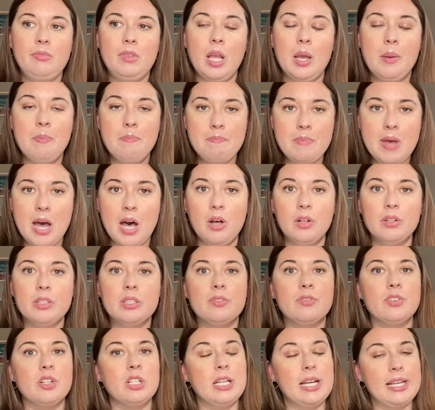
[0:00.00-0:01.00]
melt
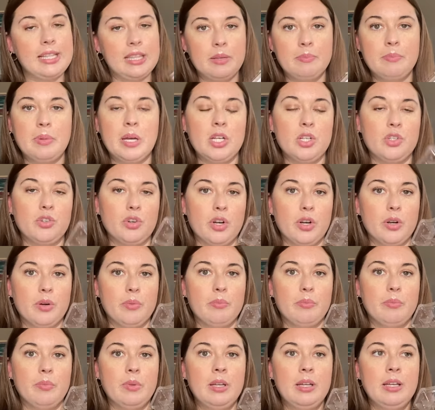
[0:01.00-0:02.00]
for like the
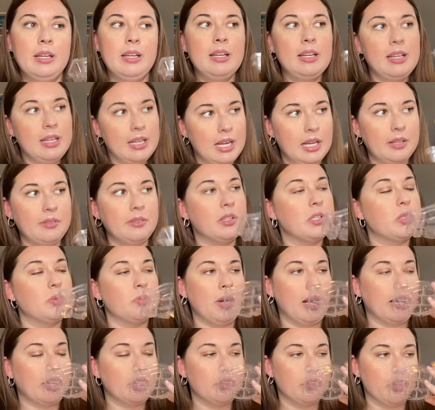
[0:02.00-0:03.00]
bedroom and this
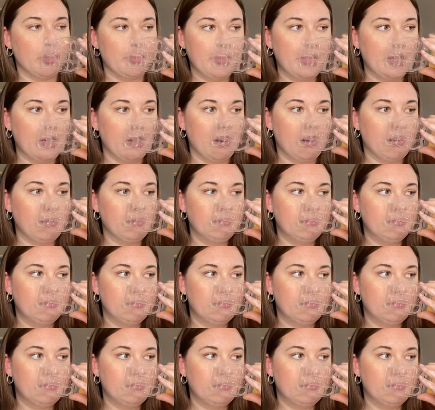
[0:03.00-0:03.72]
wax room here.